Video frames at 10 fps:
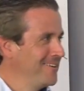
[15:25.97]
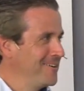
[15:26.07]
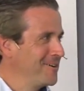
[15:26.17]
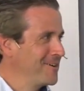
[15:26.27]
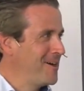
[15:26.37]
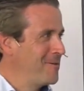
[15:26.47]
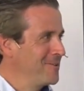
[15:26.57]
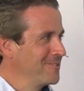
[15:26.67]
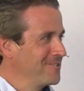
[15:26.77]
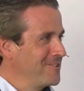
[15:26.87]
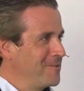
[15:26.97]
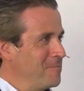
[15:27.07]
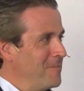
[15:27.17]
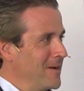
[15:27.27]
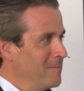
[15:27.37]
uh, comments because uh,
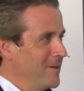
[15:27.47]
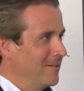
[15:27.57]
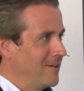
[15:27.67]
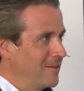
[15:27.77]
Mike made a lot